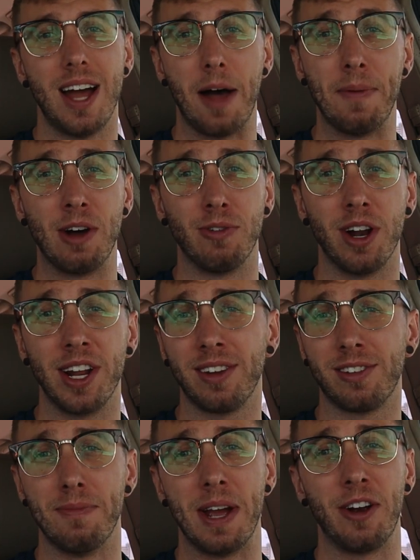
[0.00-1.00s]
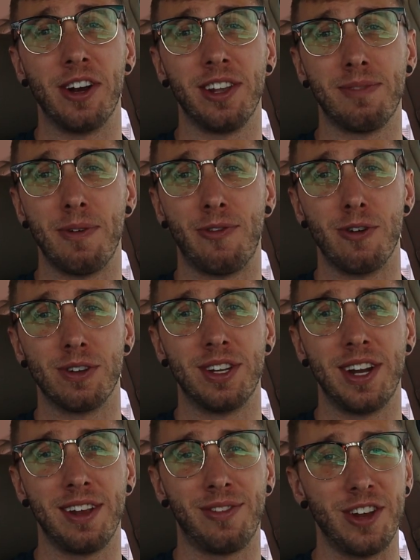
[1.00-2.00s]
I'm out running some errands before
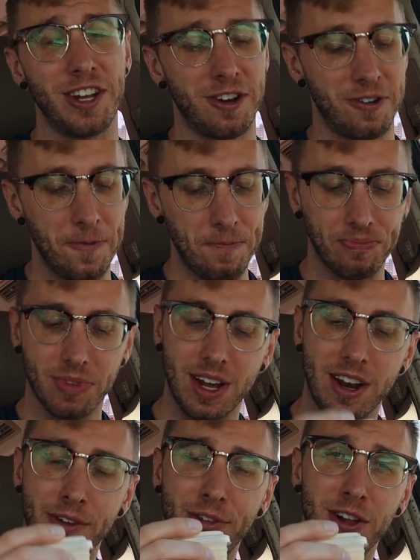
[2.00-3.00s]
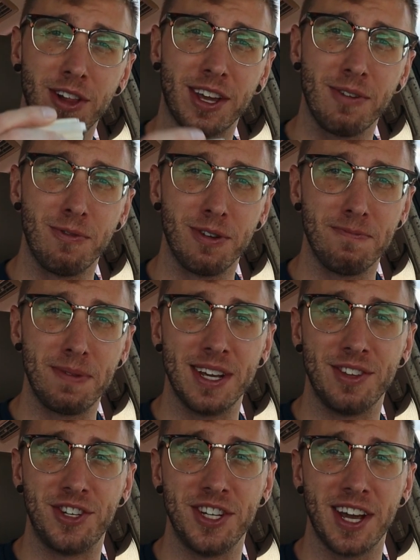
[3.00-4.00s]
today's video, and I felt like it wouldn't be
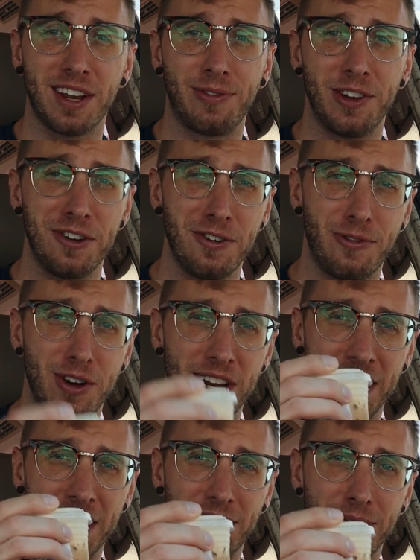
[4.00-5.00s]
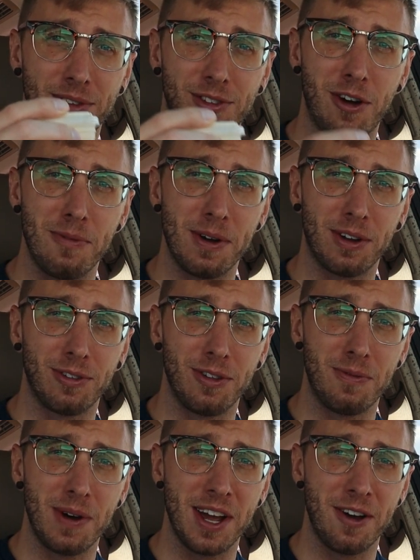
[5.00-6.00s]
a GX video if we didn't get some Starbucks on
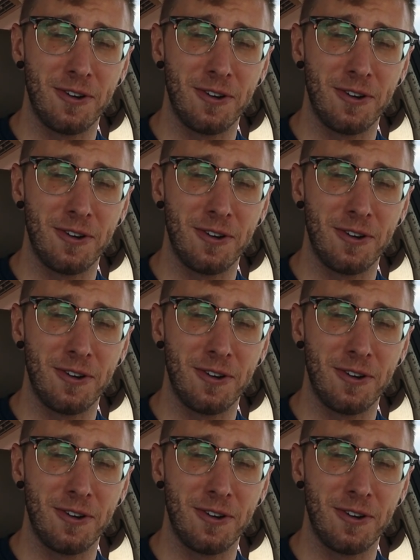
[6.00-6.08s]
the way